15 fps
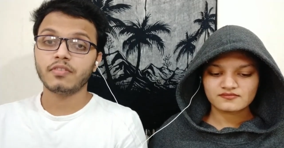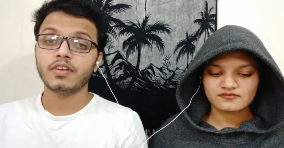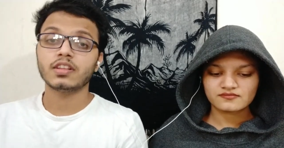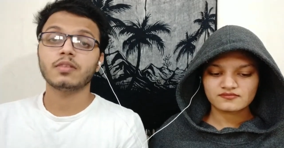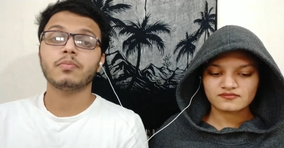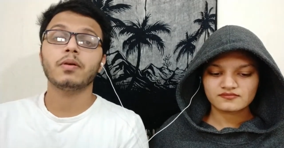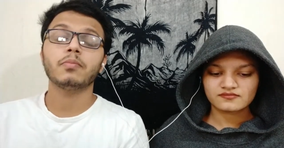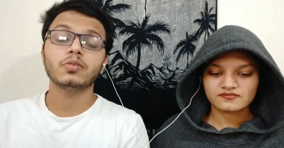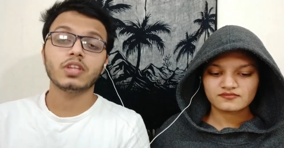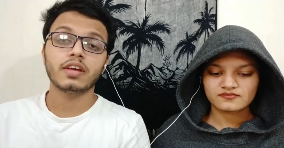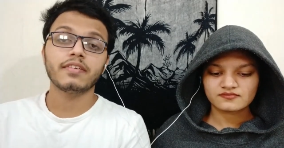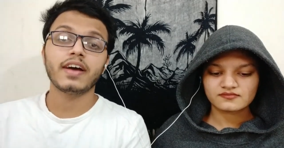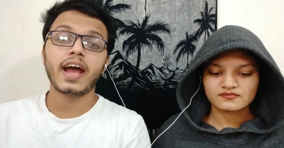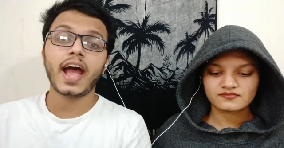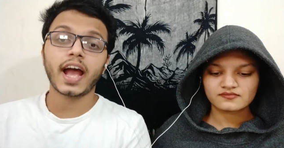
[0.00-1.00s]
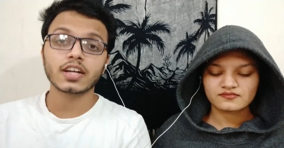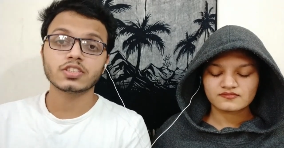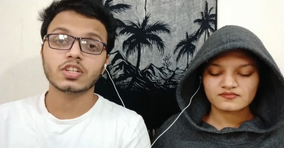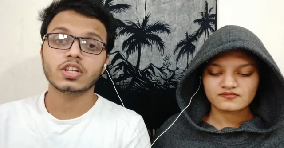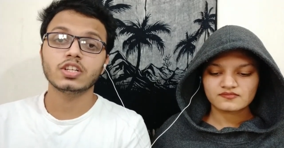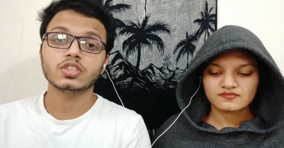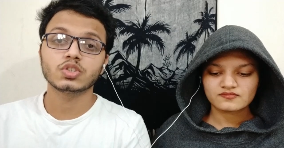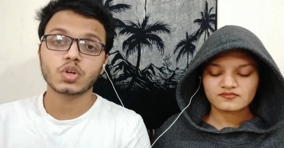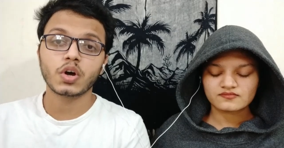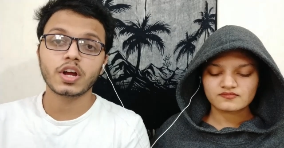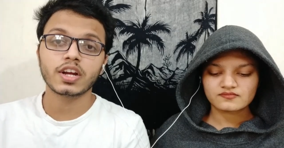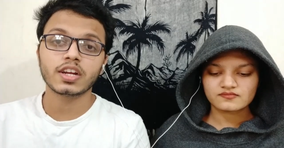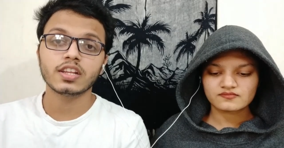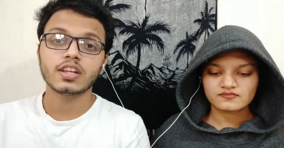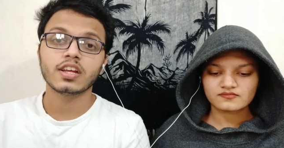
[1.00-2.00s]
Speaker 1: when the Prabhu Deva actually
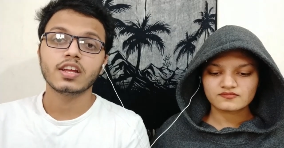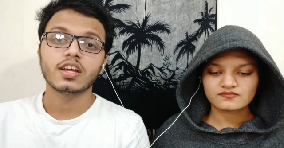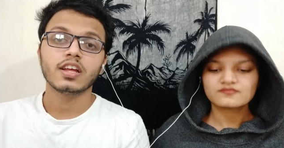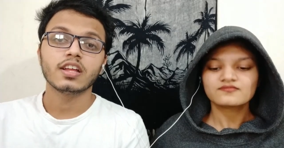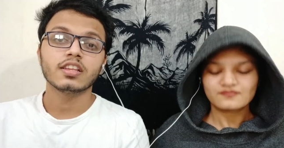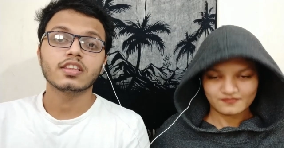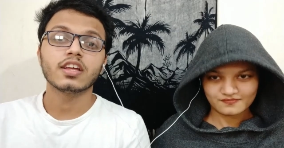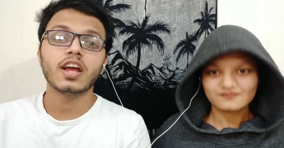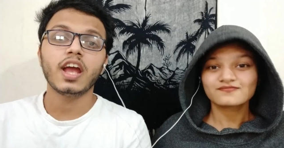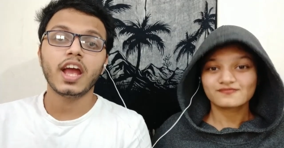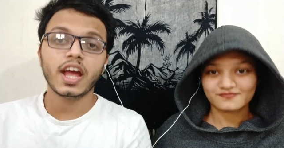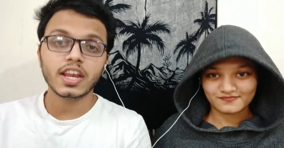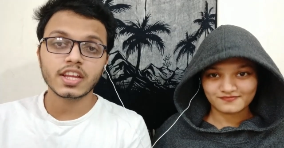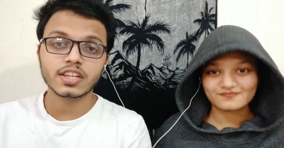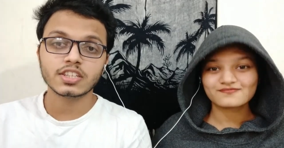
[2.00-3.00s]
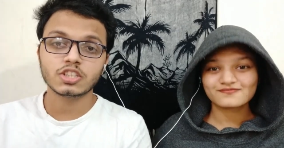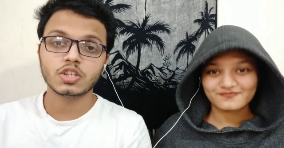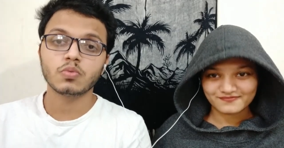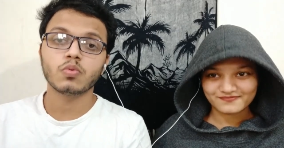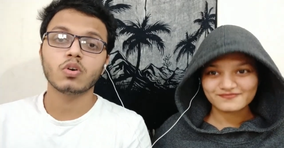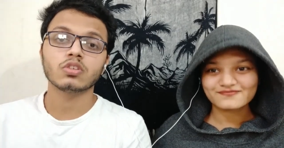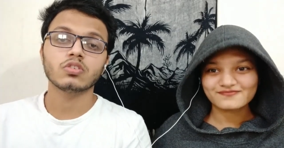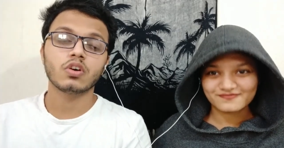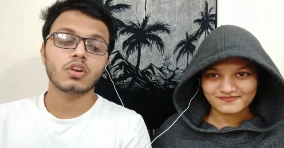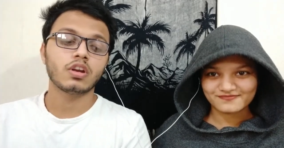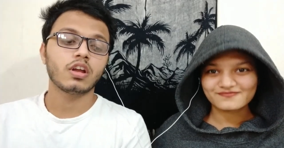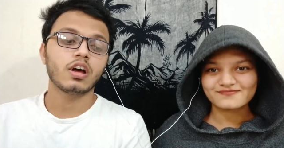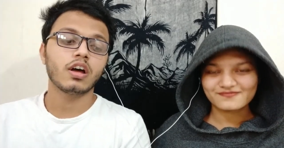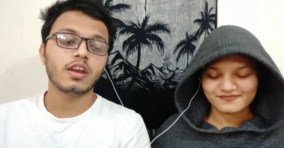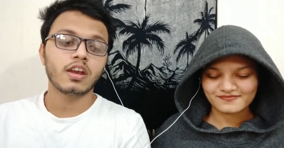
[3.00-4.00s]
joined, the energy was on
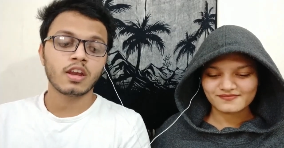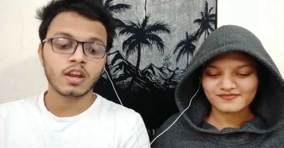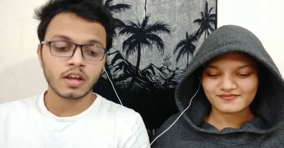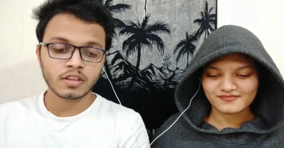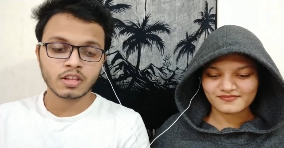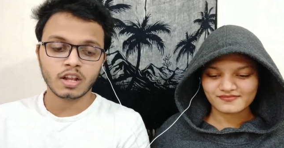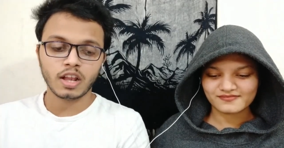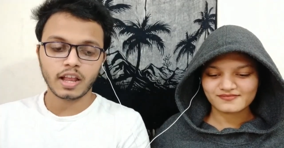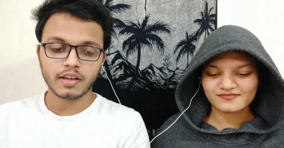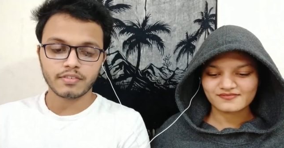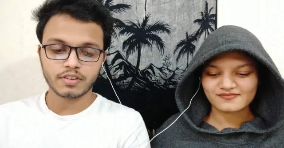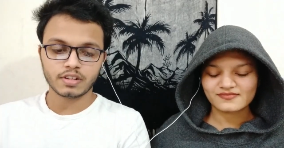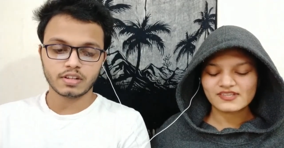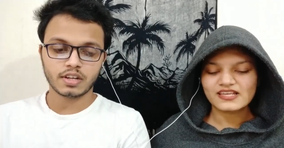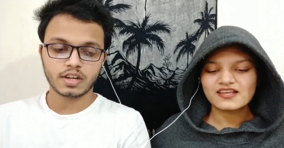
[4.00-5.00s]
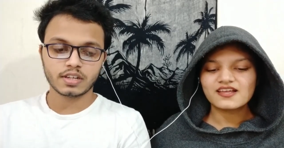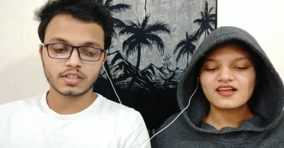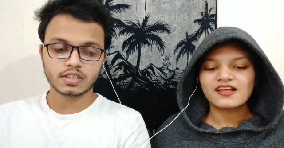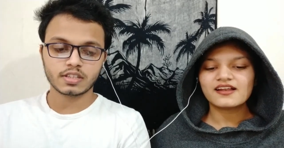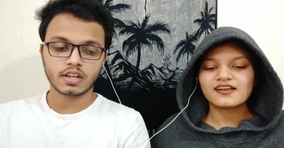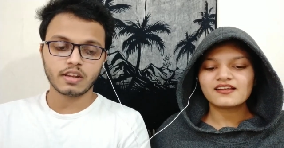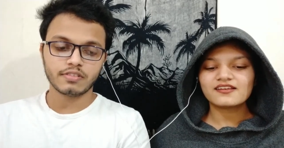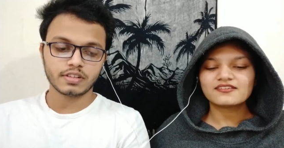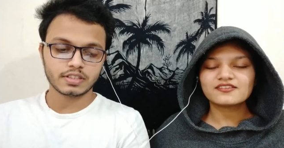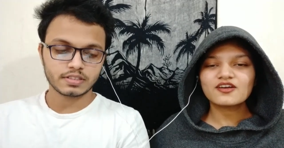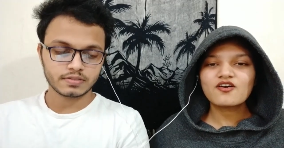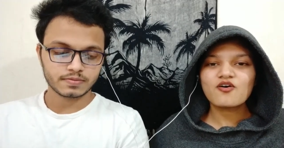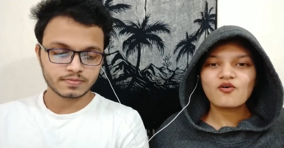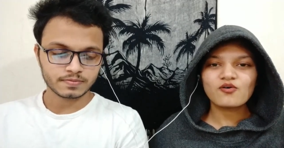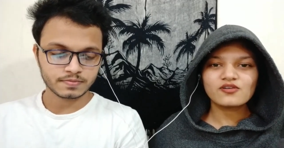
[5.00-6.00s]
another level. Another level. The
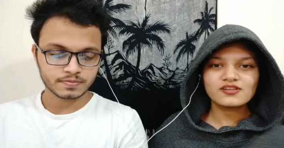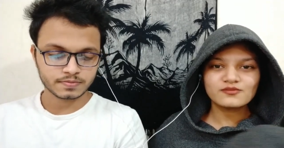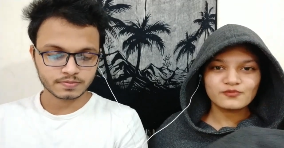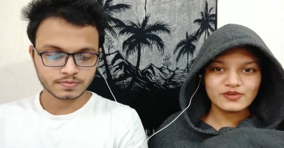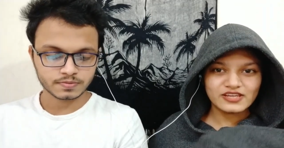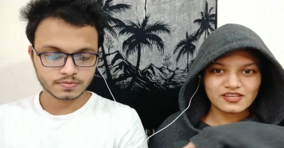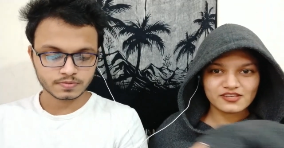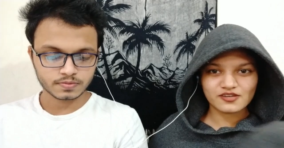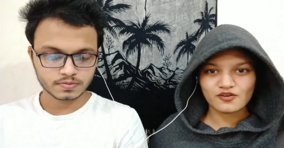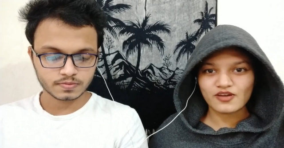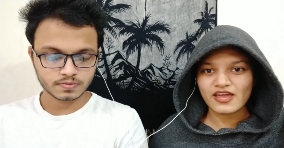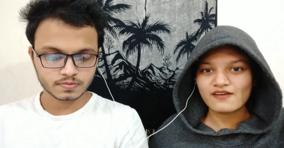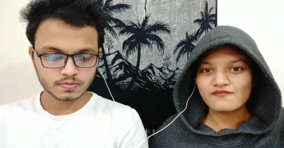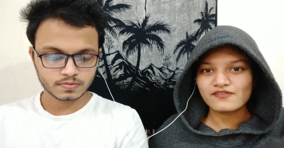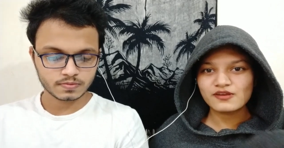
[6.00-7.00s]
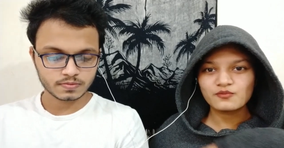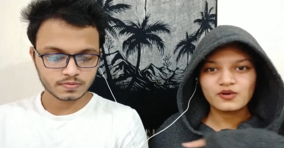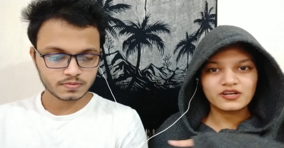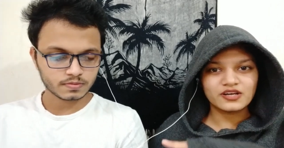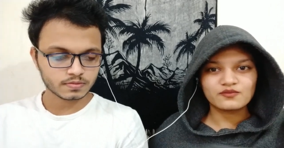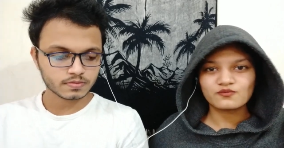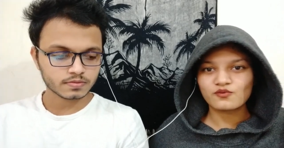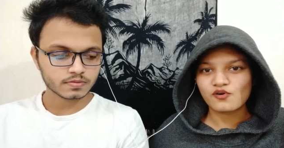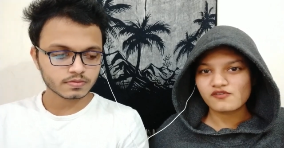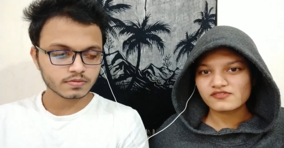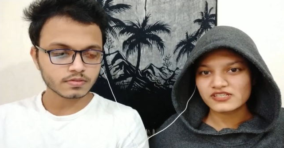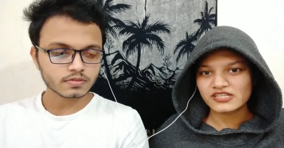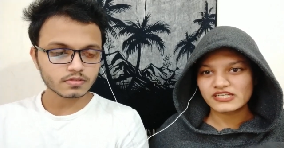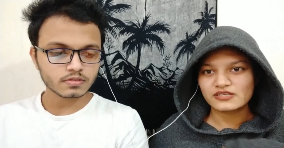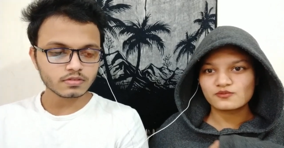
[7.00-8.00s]
Speaker 2: whole video, everyone involved
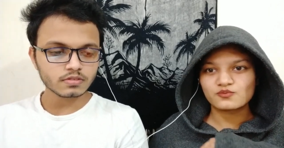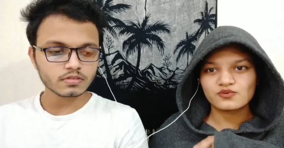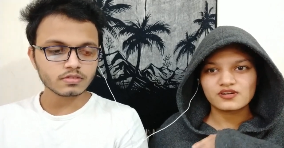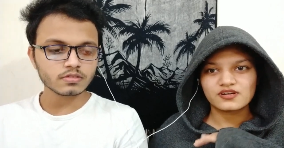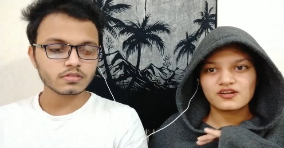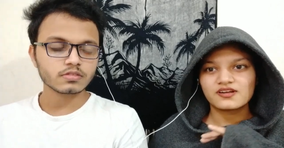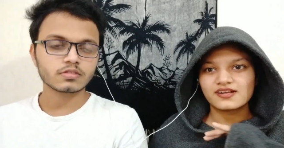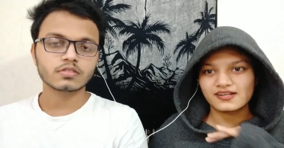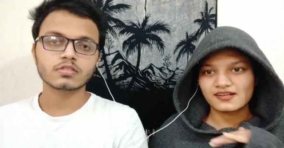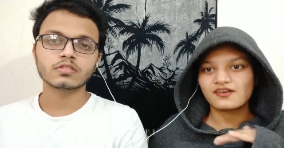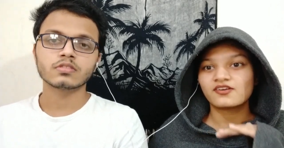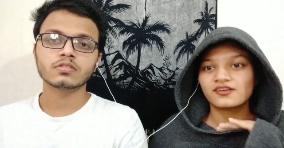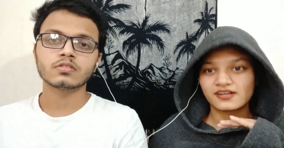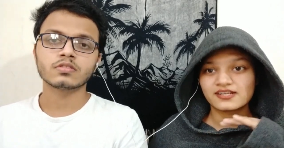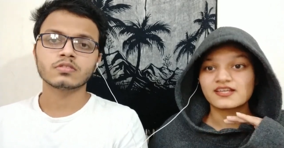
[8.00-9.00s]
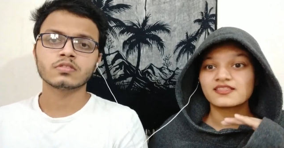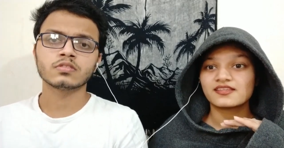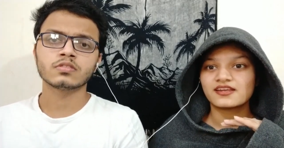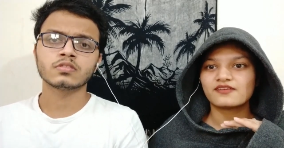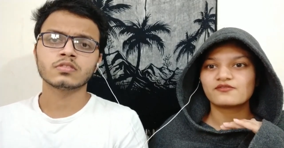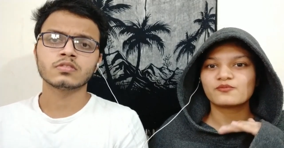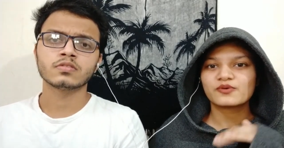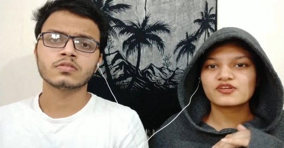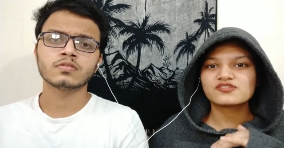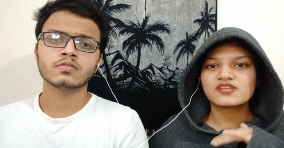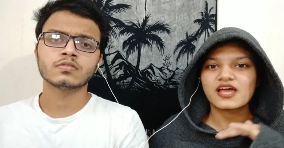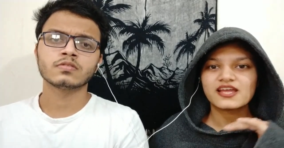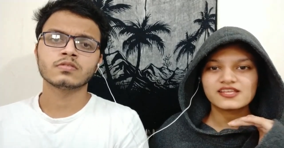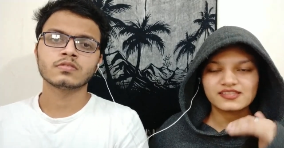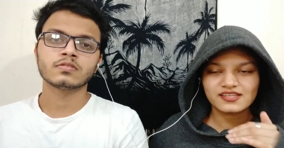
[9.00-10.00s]
in it were on, on another level because
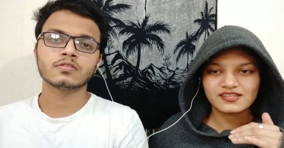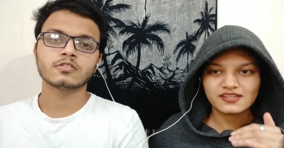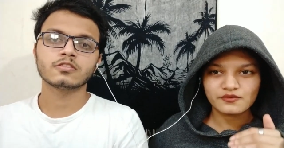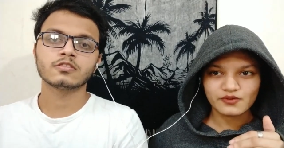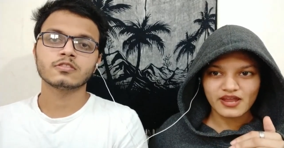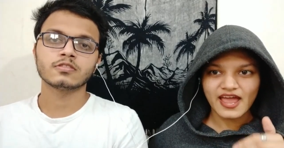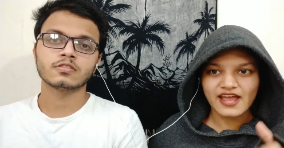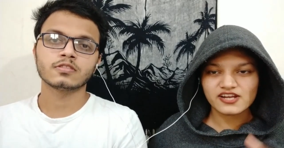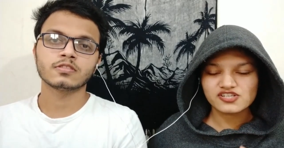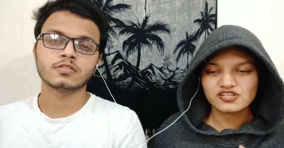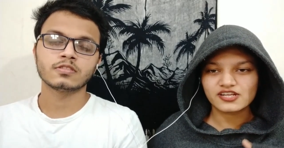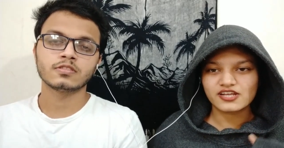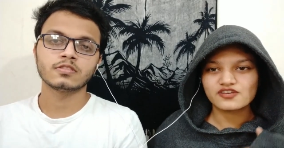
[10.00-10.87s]
I think they were actually